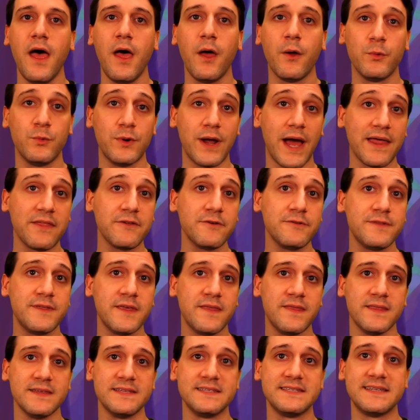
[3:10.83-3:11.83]
Rather
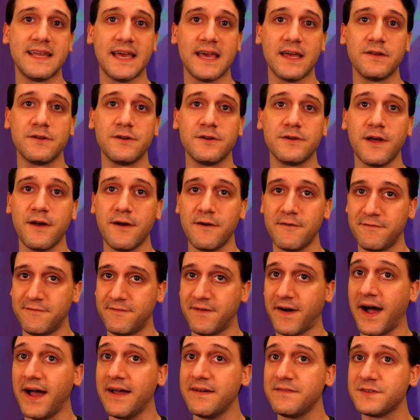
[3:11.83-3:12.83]
than the standard
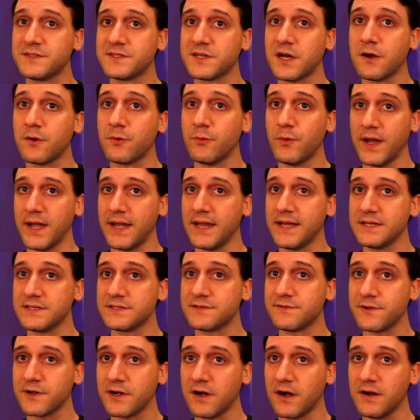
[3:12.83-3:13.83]
5-star ratings
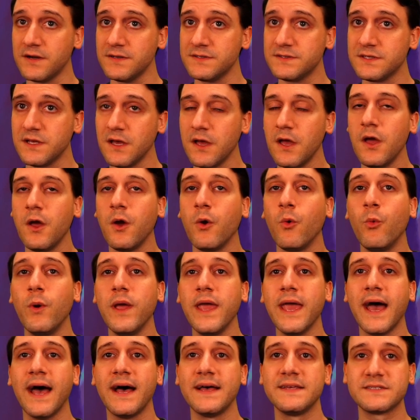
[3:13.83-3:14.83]
for cards, we
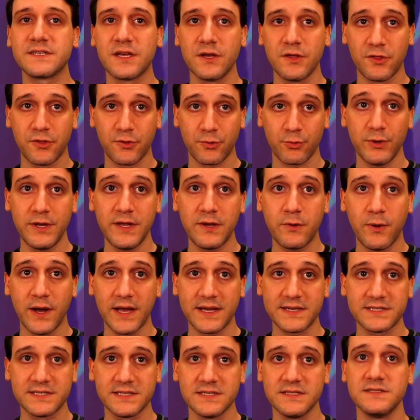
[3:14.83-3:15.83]
ask 3
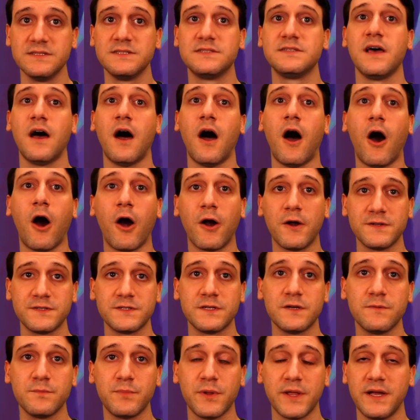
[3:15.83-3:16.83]
questions
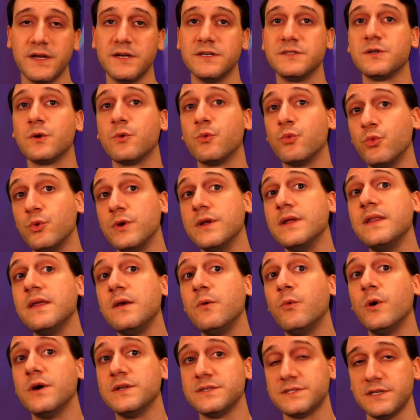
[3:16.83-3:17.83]
Hearthstone players really
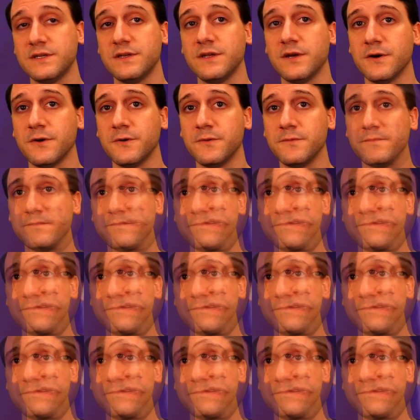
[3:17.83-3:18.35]
want to know.